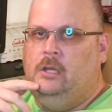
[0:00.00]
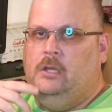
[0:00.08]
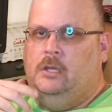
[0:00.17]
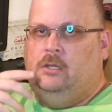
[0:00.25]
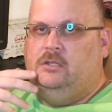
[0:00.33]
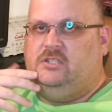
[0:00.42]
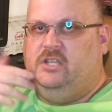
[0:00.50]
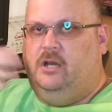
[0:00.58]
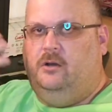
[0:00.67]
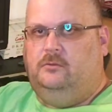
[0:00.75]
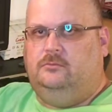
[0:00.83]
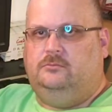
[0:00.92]
So,
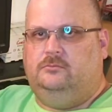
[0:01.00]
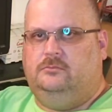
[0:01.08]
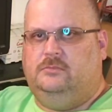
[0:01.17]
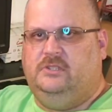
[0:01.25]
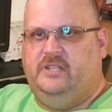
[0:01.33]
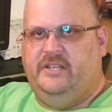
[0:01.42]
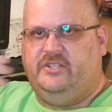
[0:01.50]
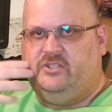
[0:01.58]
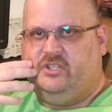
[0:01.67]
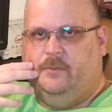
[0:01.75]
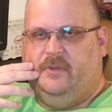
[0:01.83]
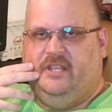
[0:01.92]
these are some of
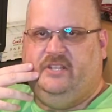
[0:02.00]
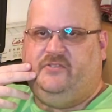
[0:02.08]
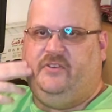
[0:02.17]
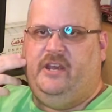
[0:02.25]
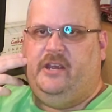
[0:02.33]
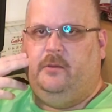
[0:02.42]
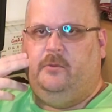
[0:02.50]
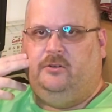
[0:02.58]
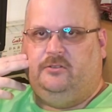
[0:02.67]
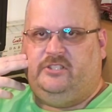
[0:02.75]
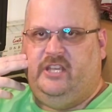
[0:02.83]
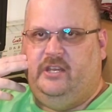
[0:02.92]
these variables that
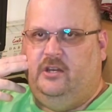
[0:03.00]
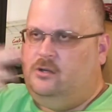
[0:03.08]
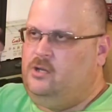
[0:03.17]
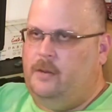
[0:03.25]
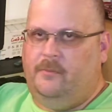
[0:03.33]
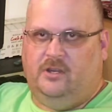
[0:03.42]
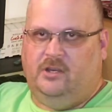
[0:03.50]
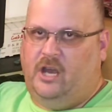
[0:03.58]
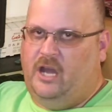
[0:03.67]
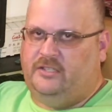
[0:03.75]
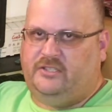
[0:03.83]
you'll come across.